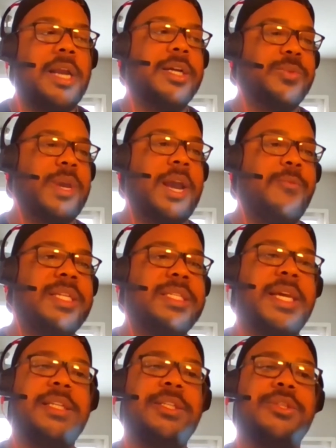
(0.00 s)
Because we
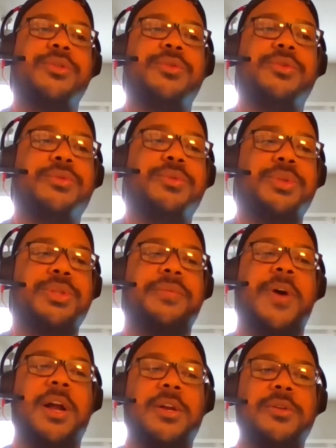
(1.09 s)
tend to
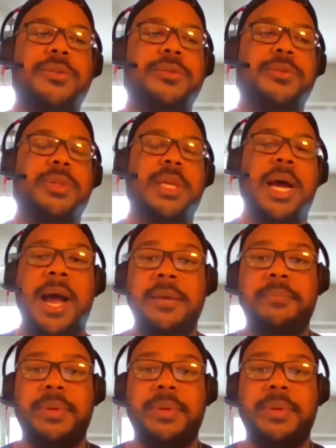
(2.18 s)
follow the hype.